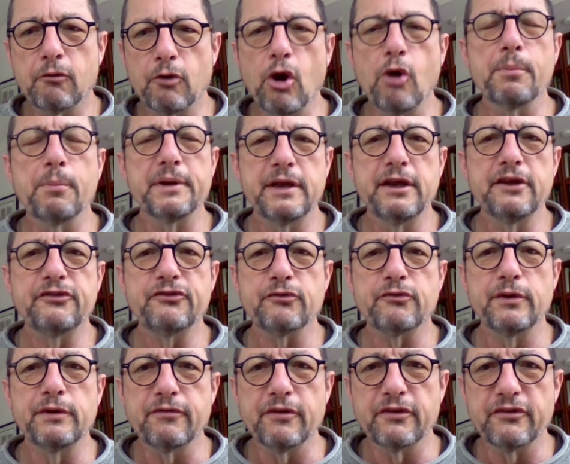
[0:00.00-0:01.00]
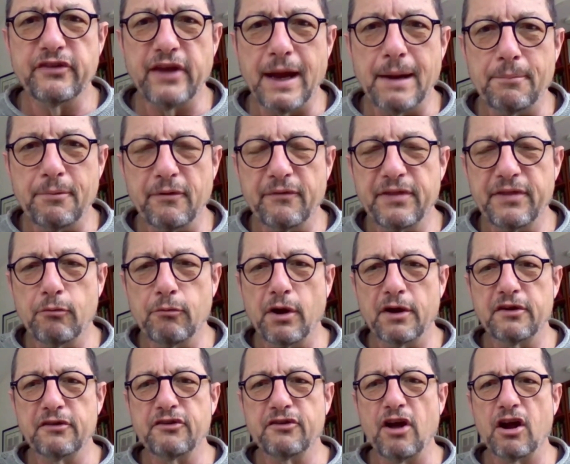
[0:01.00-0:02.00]
uh, Roman history, for example, if they
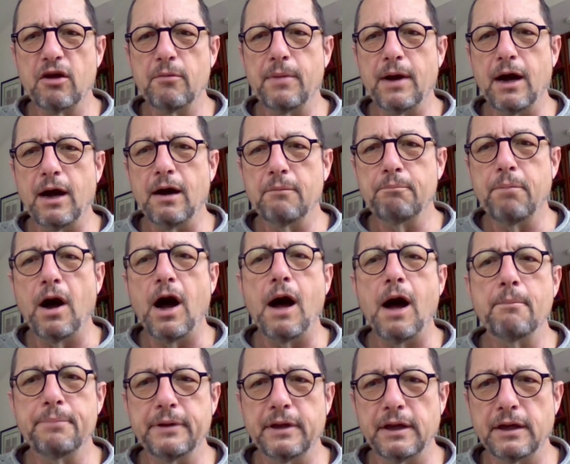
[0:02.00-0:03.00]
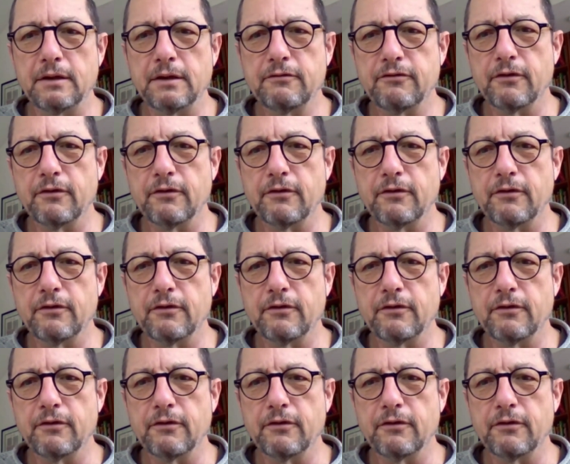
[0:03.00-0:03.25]
want to talk about Pompey,